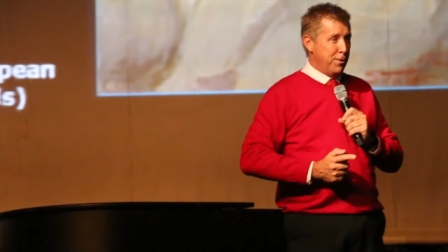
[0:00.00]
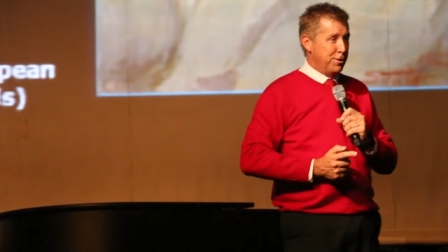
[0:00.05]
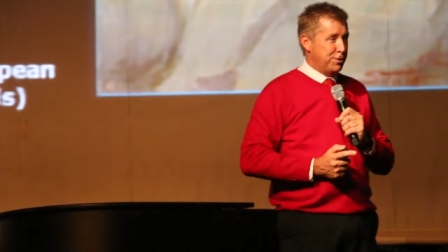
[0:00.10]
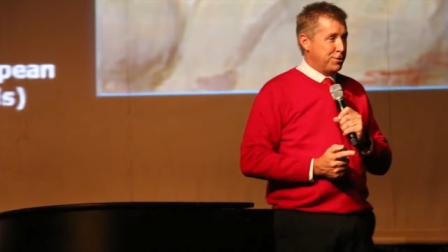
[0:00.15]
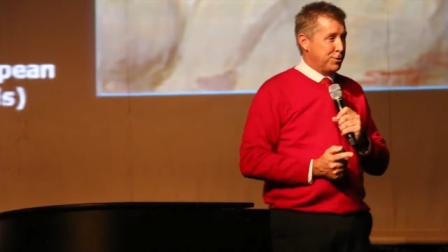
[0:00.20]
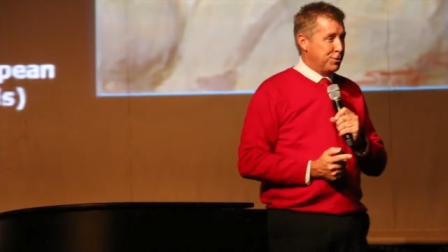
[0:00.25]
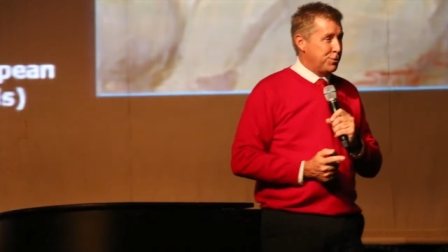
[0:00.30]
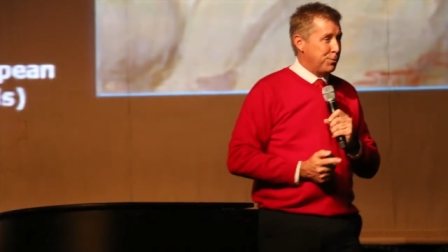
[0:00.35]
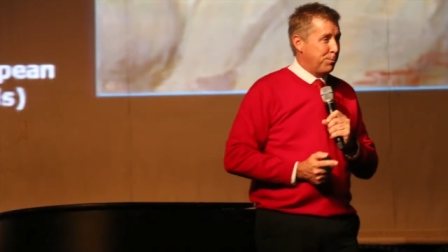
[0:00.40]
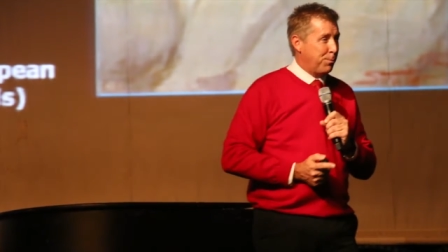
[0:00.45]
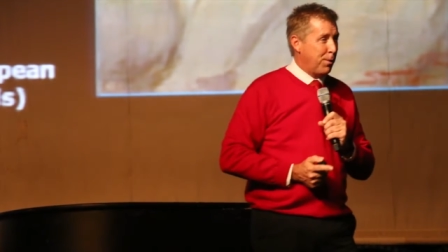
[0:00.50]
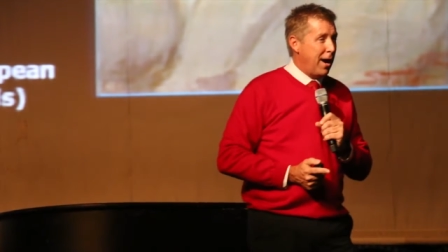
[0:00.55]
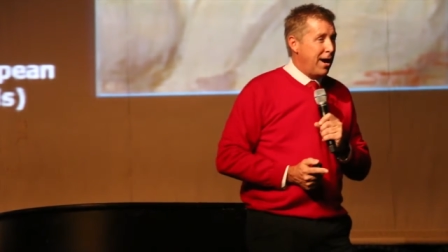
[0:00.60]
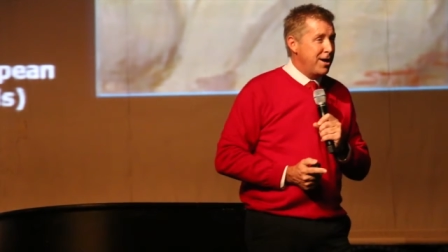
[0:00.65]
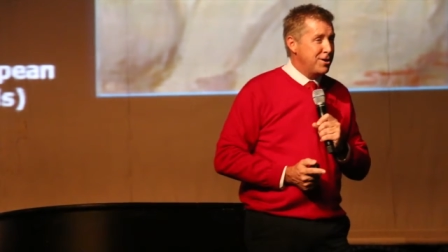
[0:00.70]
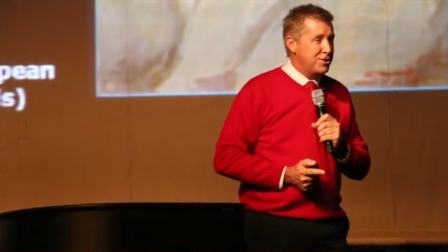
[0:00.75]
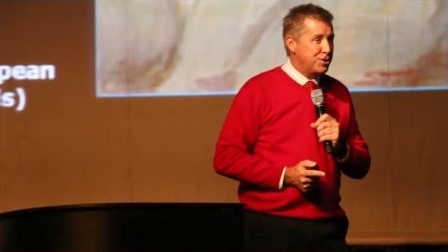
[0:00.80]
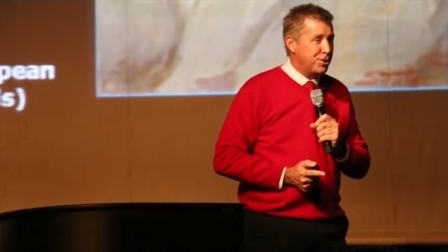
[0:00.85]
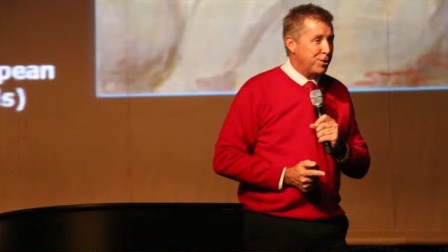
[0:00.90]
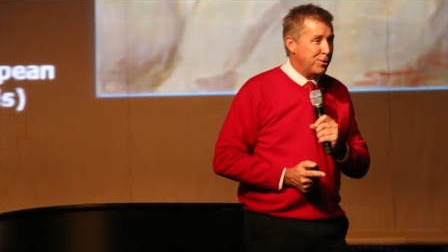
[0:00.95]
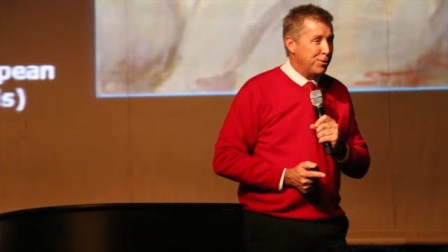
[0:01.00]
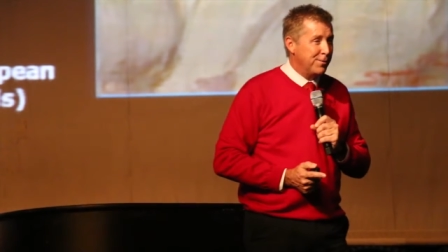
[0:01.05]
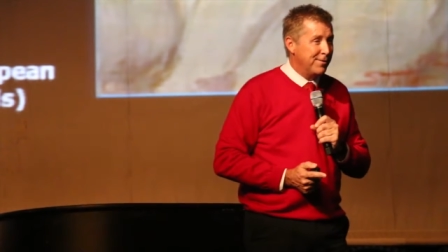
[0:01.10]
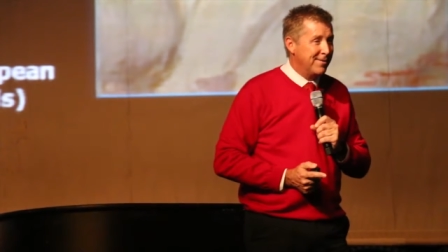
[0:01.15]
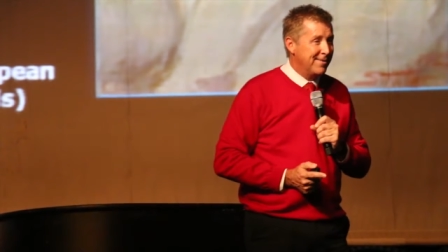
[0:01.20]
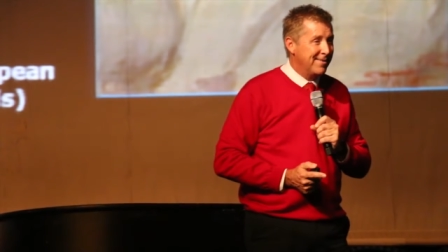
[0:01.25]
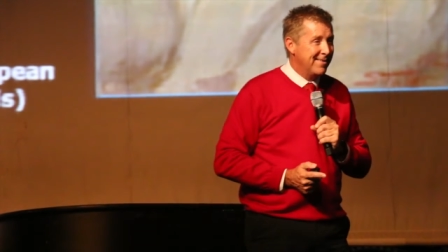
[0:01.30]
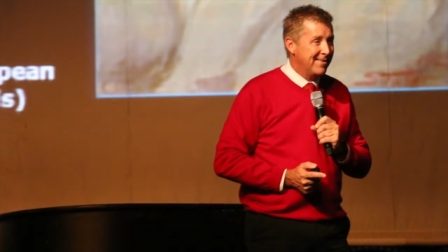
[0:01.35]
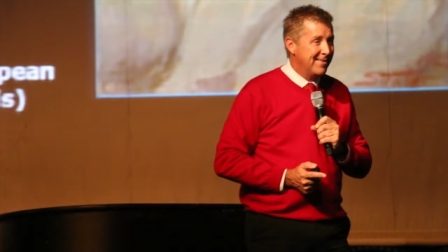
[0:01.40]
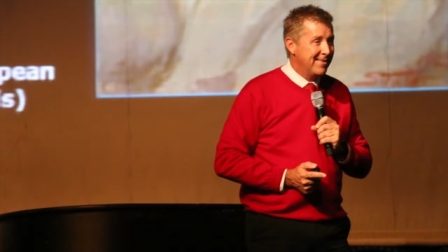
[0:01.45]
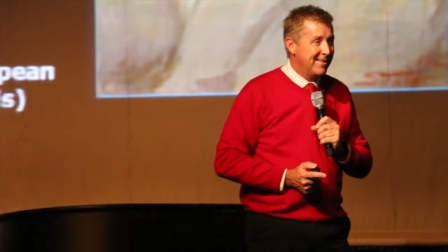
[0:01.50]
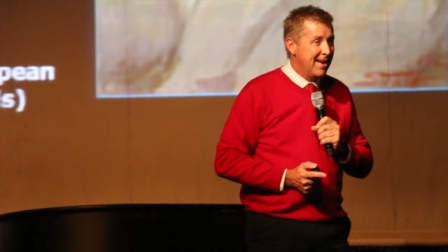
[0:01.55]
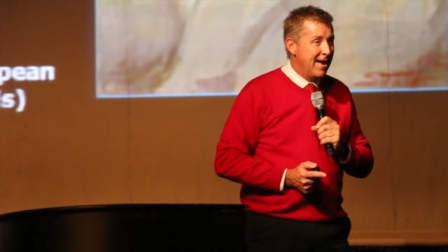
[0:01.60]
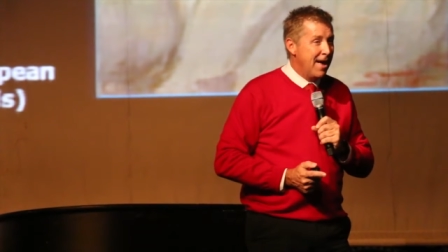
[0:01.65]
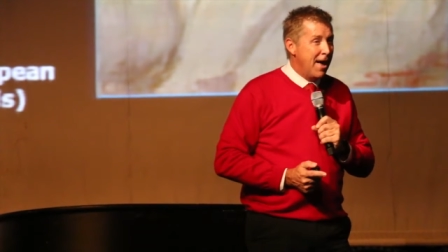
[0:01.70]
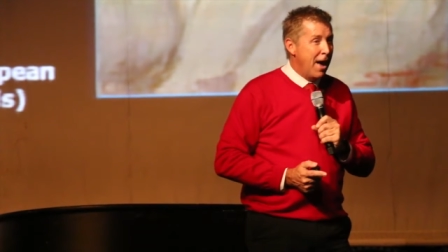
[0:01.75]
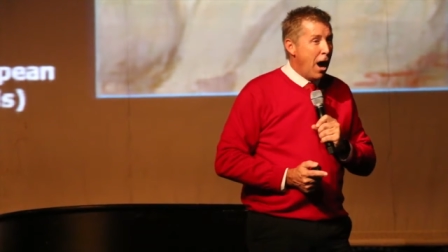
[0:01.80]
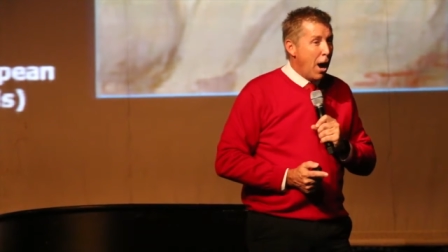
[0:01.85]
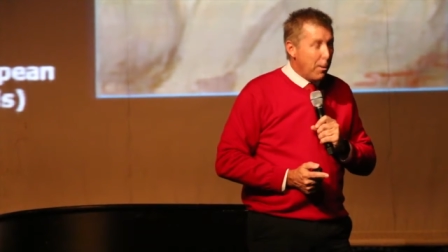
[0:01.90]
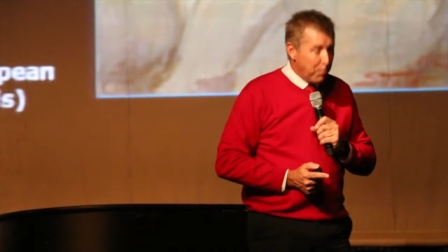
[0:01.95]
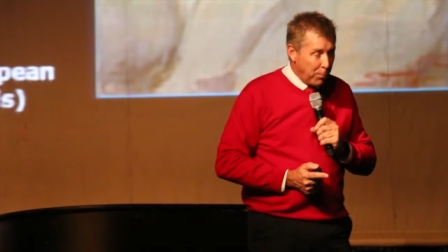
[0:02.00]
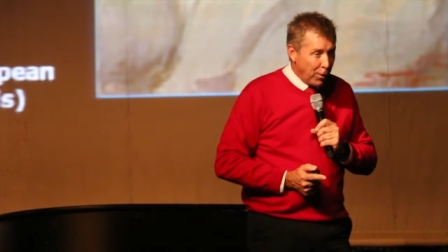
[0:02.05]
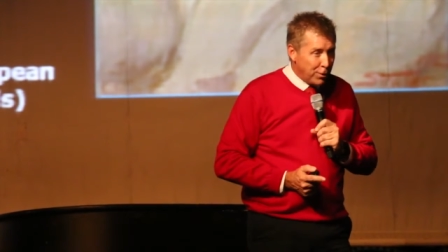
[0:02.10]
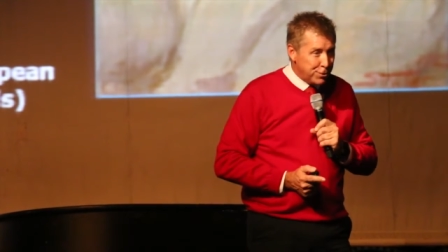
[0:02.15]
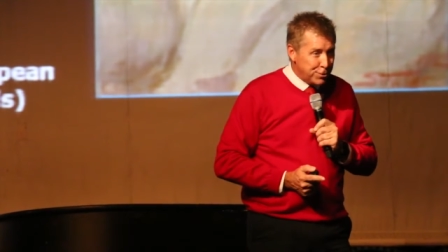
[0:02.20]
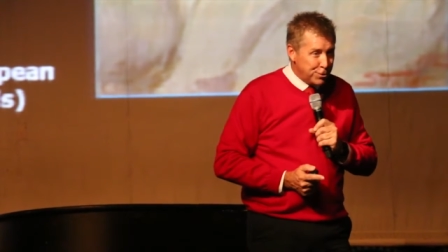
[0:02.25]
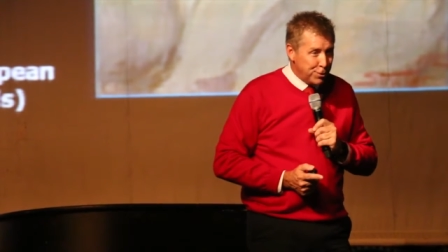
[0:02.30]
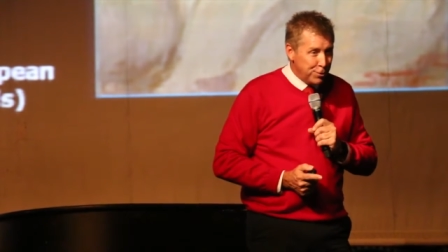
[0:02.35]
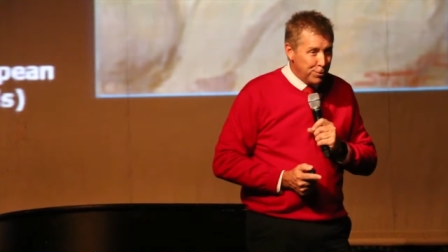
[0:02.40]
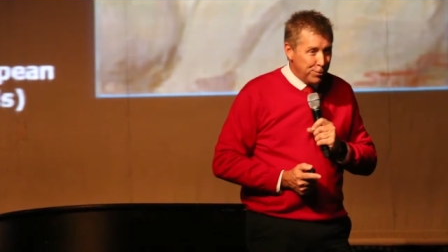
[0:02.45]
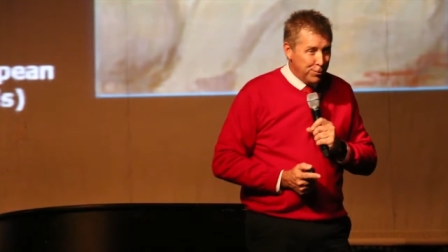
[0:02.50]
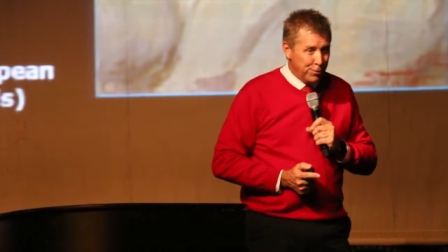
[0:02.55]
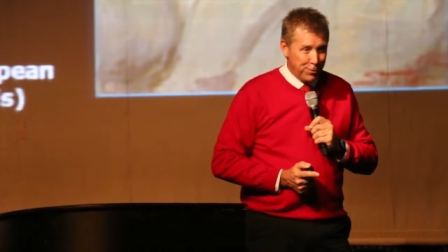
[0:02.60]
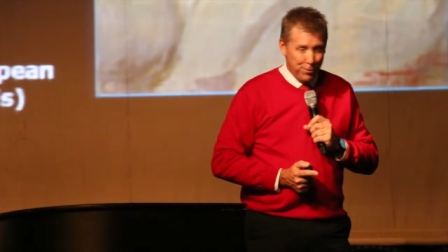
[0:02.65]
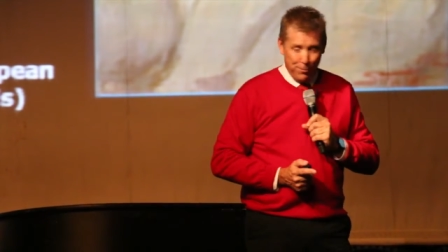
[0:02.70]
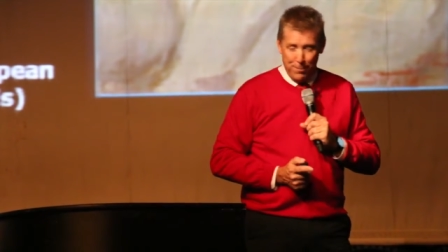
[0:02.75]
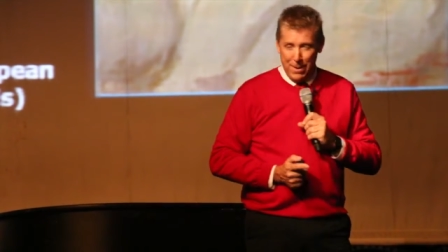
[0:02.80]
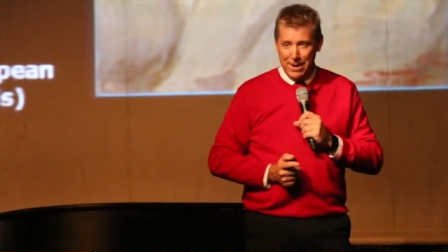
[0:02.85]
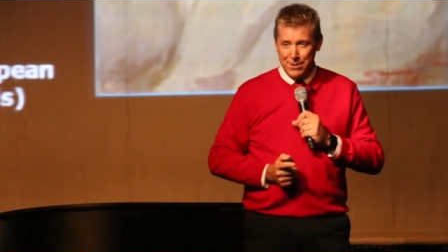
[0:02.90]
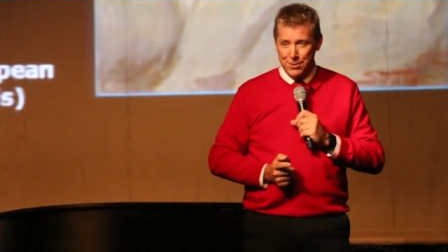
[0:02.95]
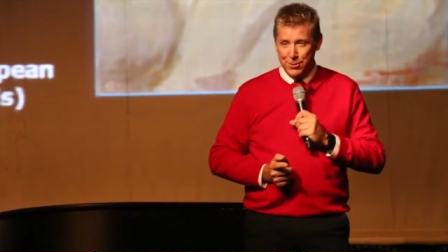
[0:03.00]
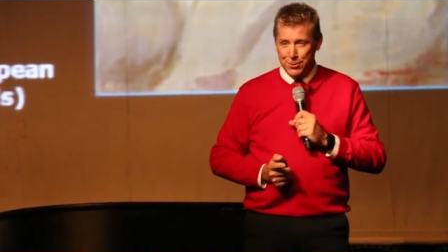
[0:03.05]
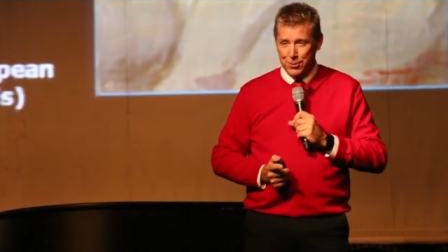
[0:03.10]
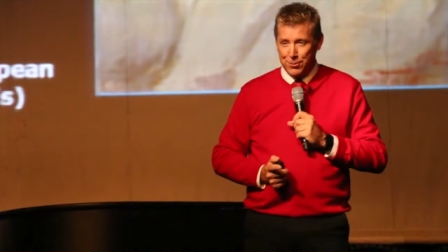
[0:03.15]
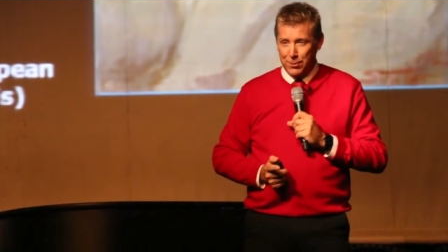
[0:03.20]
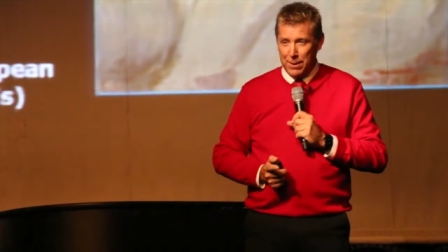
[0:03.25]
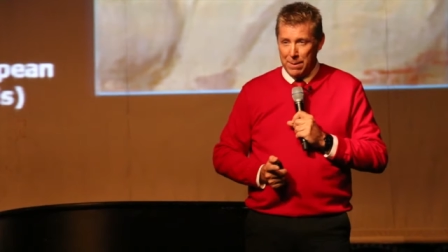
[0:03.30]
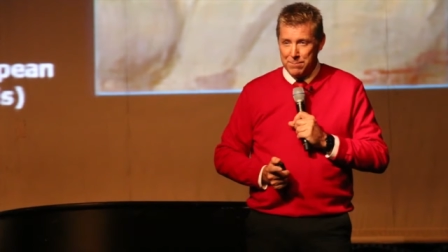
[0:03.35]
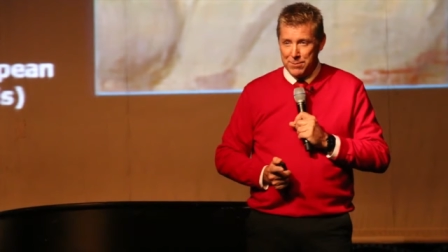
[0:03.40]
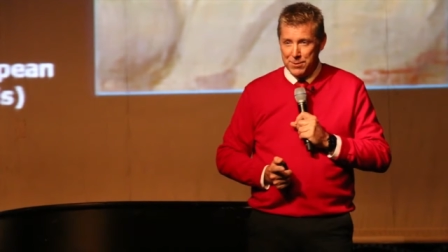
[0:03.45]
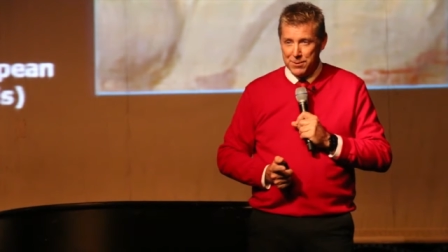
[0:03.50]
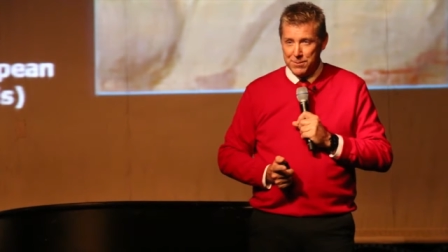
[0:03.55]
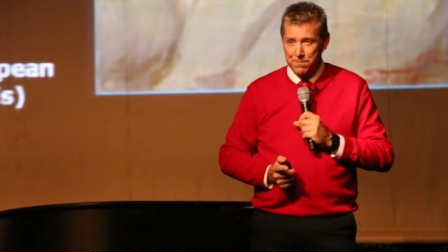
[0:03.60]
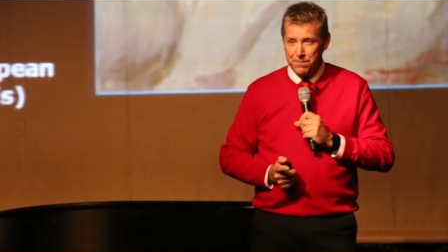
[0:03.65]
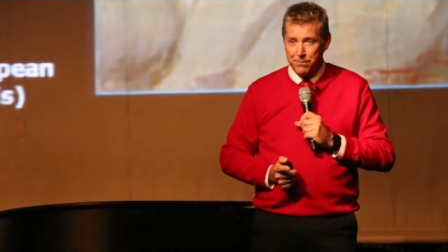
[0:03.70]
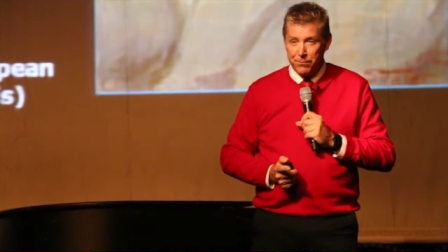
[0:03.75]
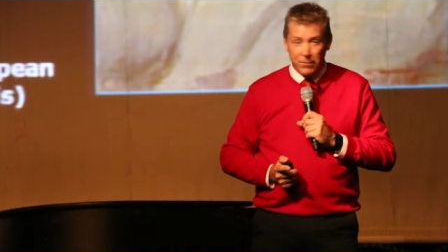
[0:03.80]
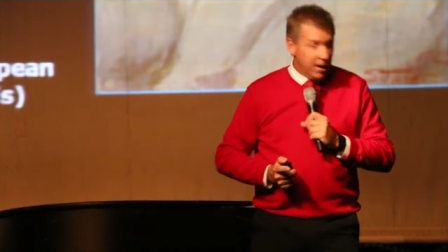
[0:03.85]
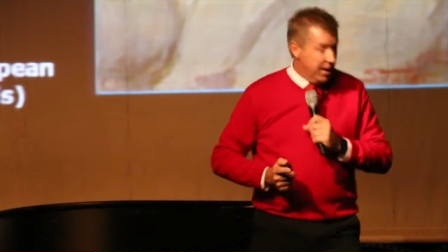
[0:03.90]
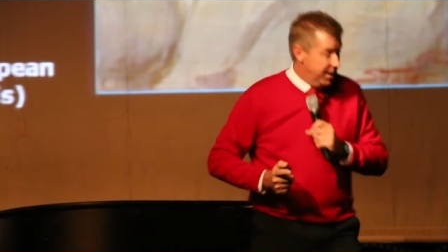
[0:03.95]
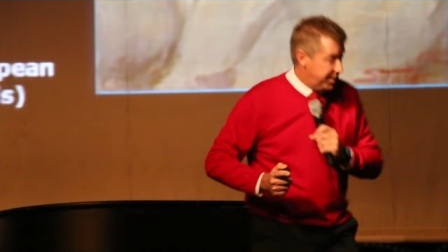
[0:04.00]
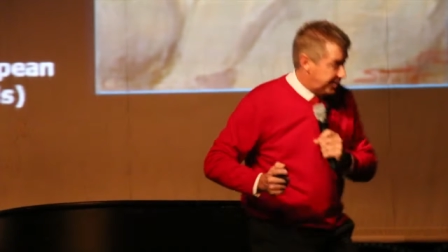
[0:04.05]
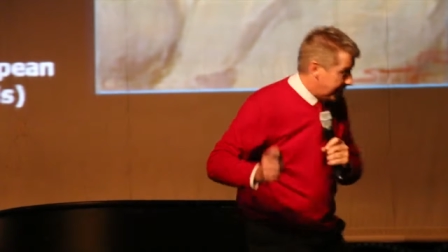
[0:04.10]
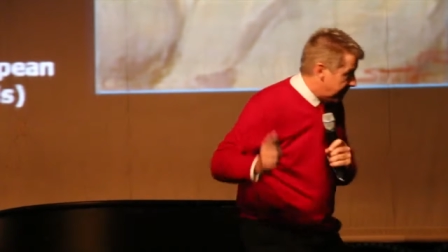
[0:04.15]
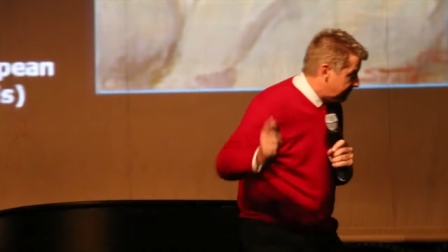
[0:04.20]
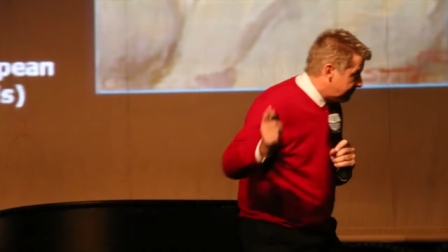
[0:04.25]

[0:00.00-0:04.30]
I wanted to surprise you. I brought you your manuscripts. He